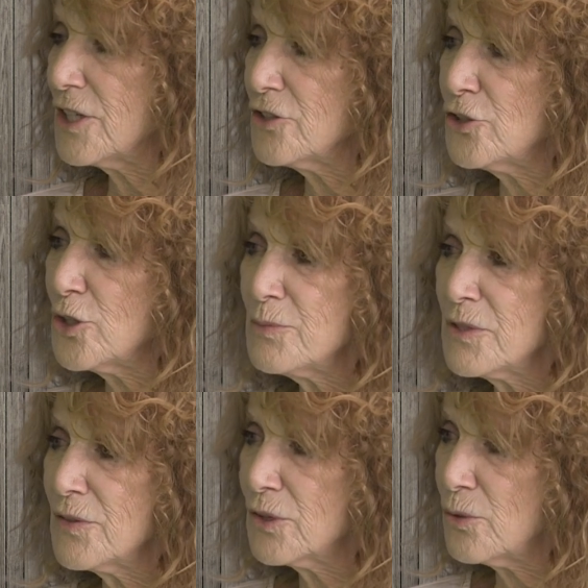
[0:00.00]
in terms
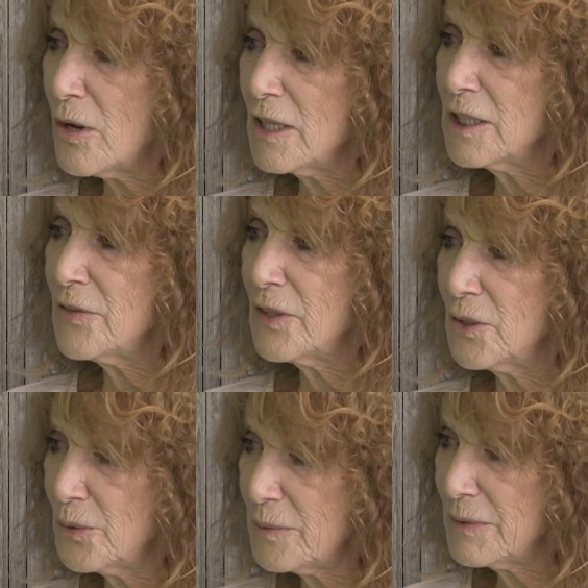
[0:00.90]
of the quality of the
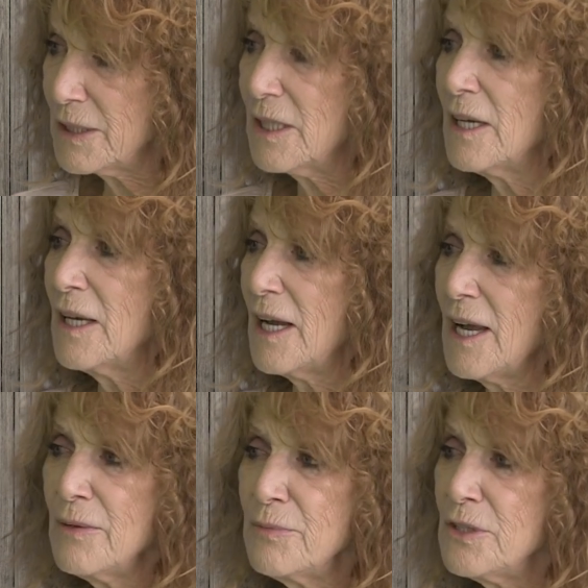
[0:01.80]
equipment.
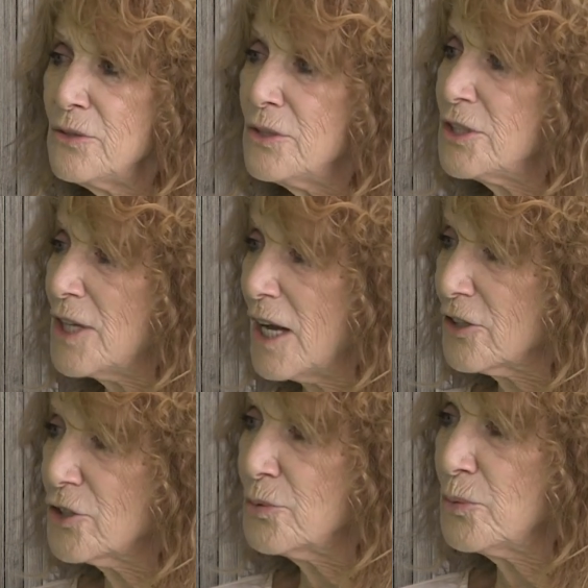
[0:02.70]
And we knew the
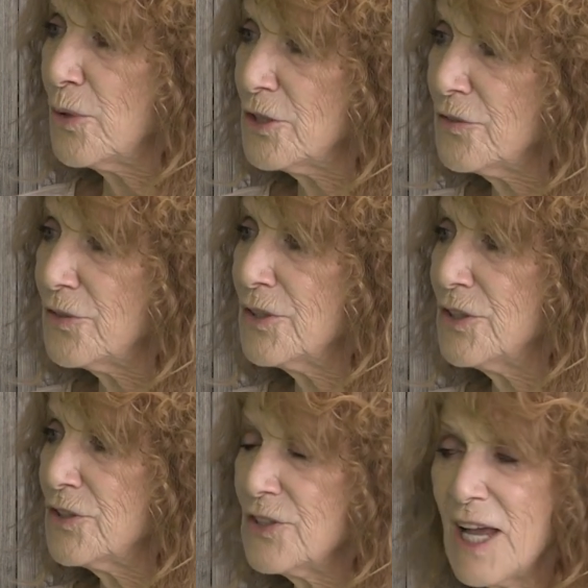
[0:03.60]
doctors were wonderful and
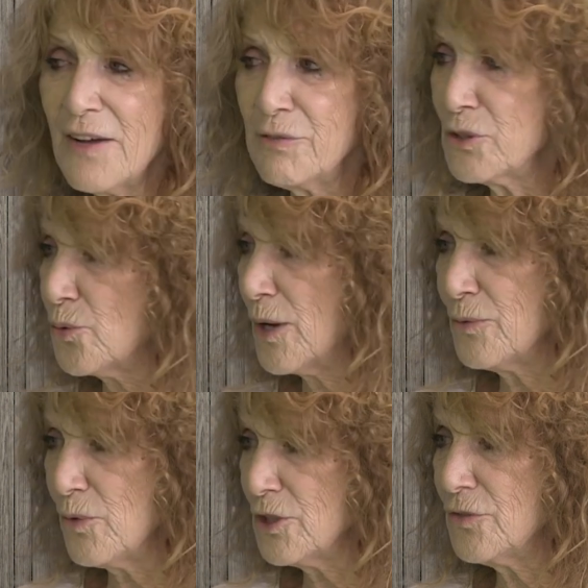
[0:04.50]
the staff was quite
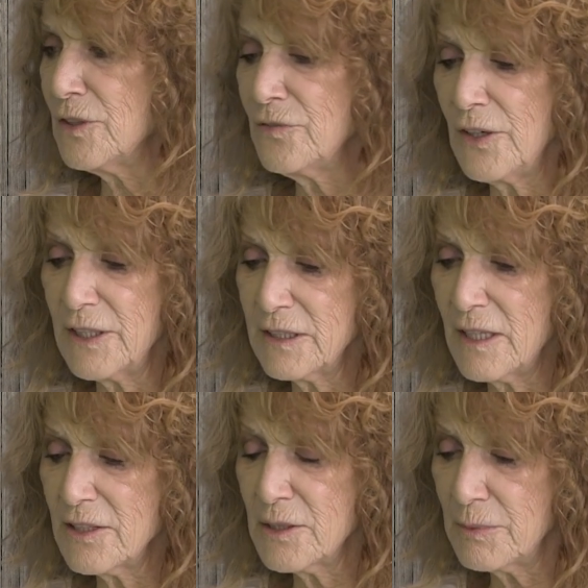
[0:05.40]
wonderful and very
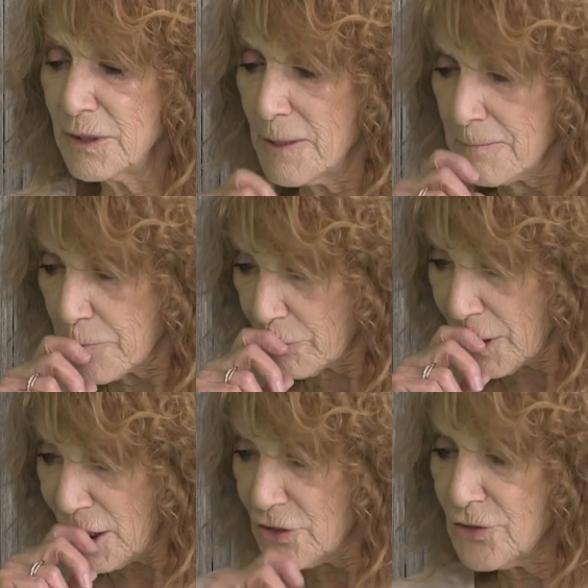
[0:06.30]
accessible.
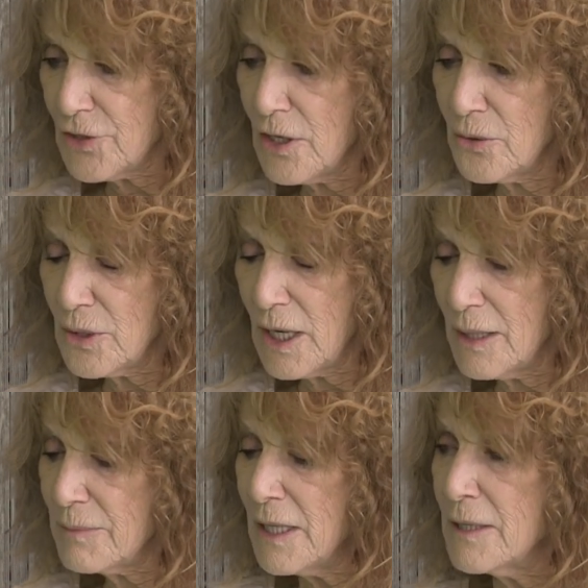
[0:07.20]
So
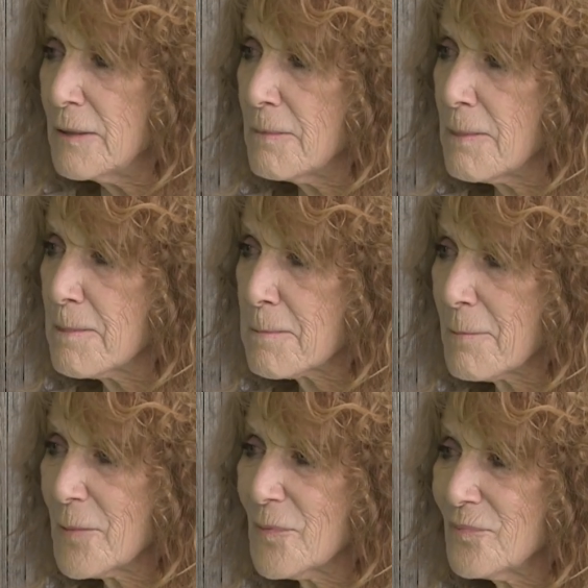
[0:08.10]
raising money
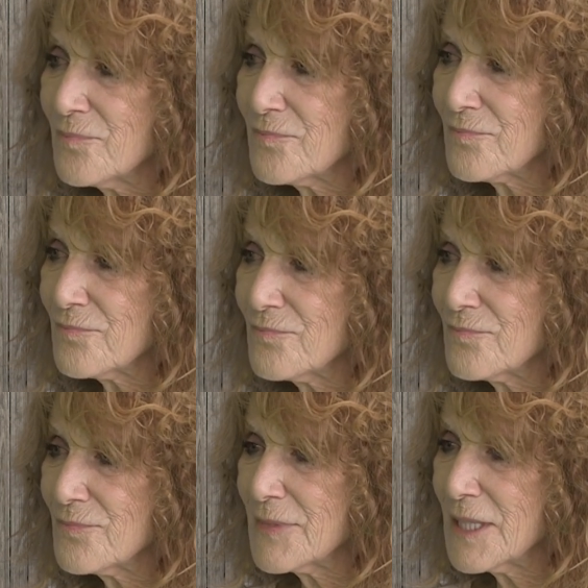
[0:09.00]
sometimes is a challenge,
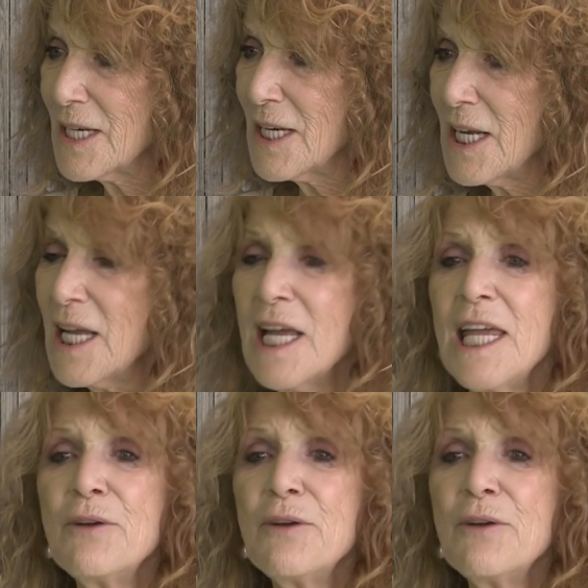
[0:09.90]
though. How were you able to do that?